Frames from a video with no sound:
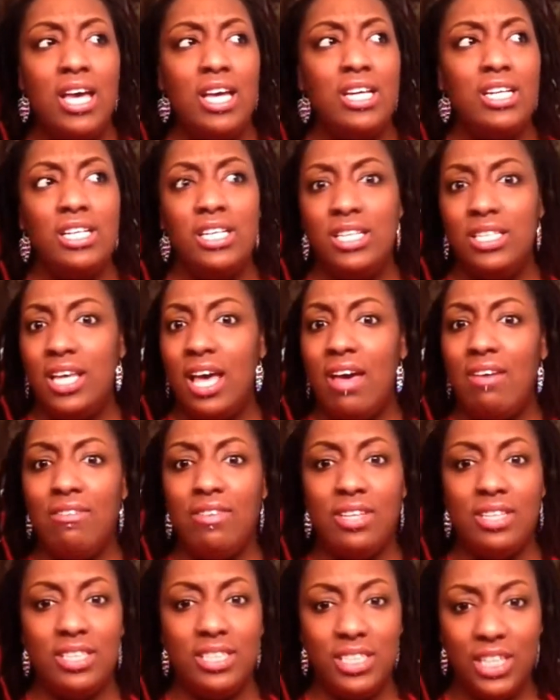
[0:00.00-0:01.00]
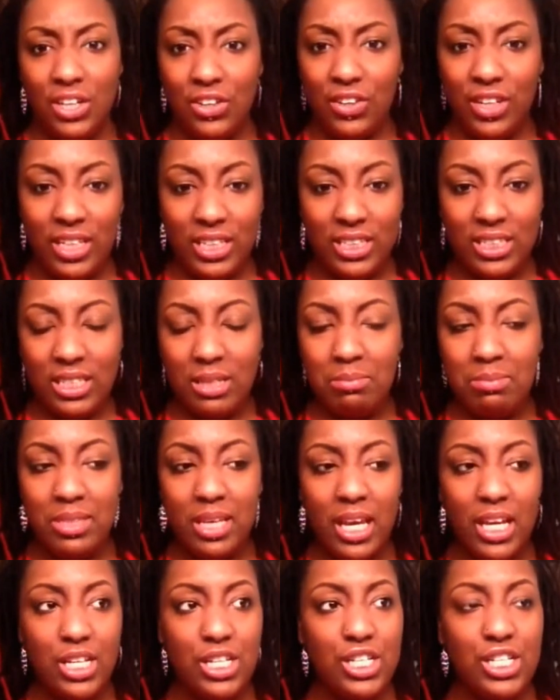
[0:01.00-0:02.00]
She's having serious
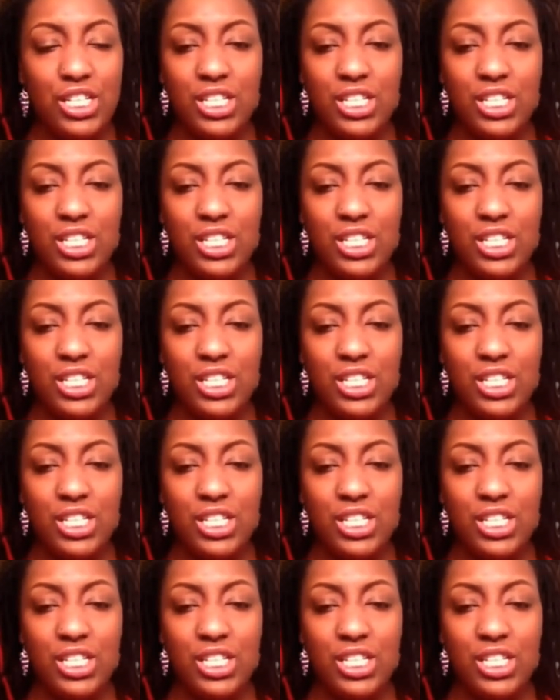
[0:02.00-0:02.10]
temptation.